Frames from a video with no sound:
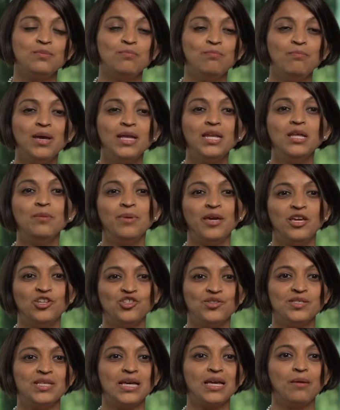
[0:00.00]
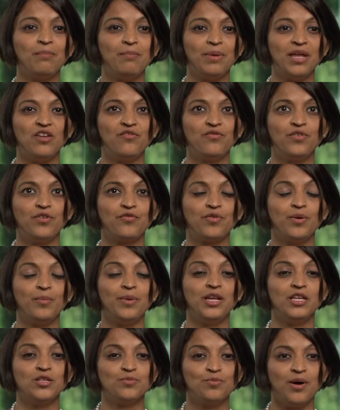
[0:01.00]
many patients that can benefit from
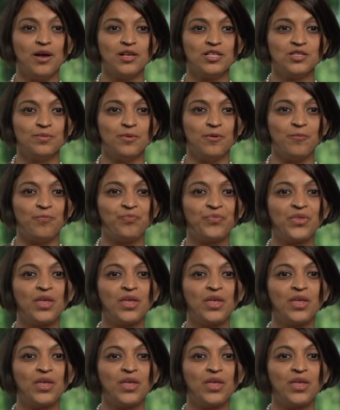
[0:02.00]
it as possible.